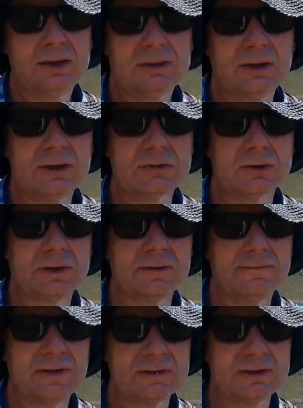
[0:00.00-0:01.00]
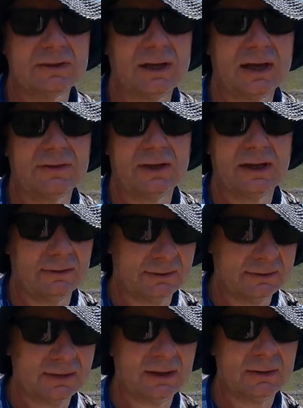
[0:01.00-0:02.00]
tea tree infested down there,
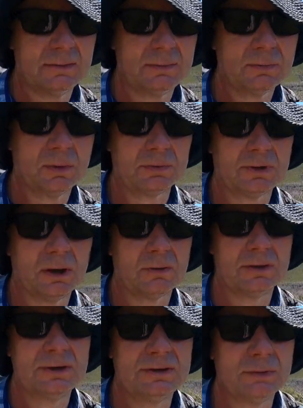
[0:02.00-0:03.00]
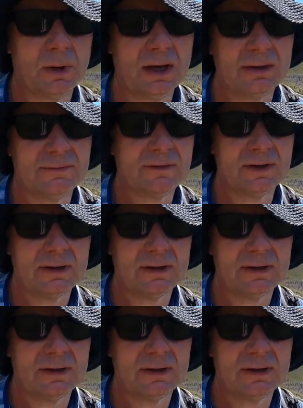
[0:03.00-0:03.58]
and probably no easy way of